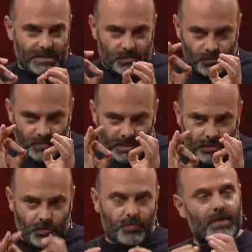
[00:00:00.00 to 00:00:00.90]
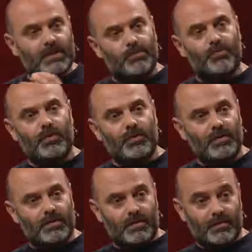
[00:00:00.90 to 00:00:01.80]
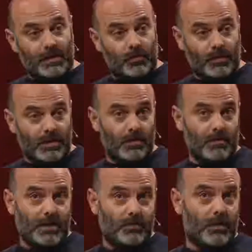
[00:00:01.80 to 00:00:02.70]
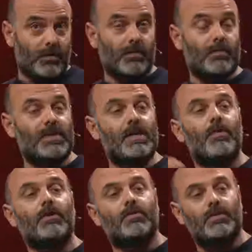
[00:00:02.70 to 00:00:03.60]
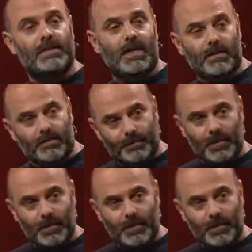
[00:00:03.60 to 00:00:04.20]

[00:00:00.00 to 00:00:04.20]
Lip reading: it's really curated product that we know that we're going to be able to sell.